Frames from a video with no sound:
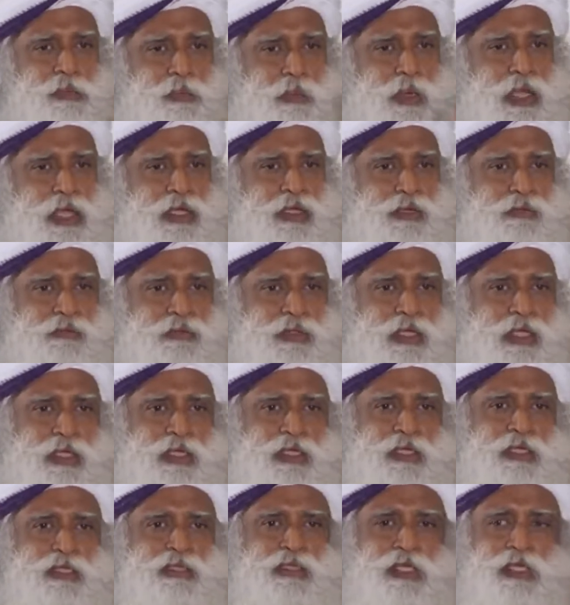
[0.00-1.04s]
spite of
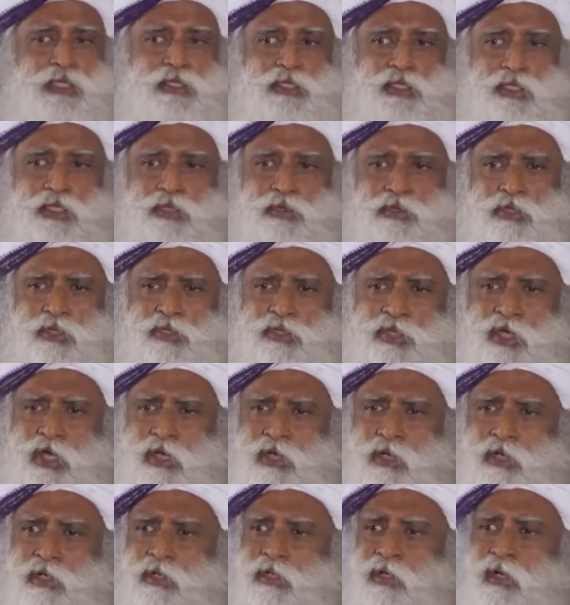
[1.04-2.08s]
that, he sends her to the
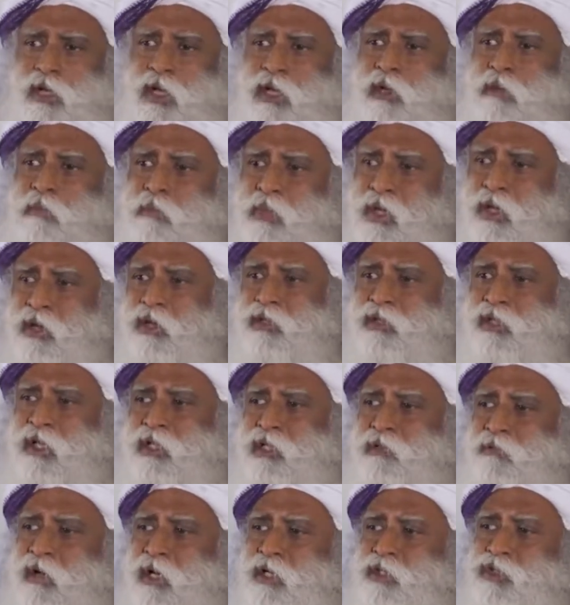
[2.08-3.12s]
jungle because
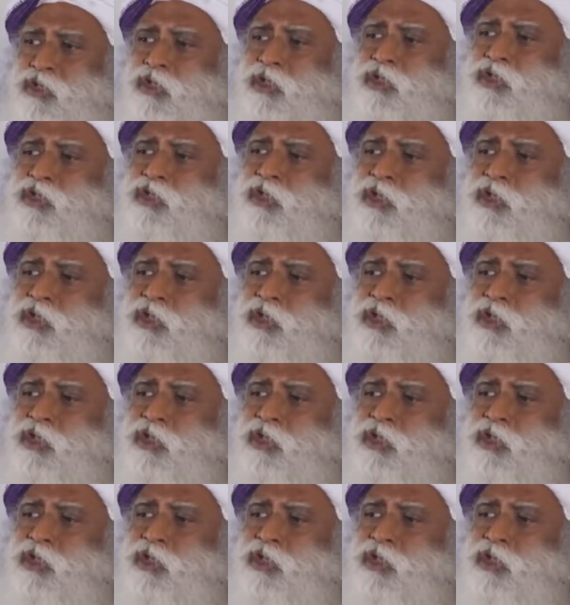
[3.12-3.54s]
otherwise there's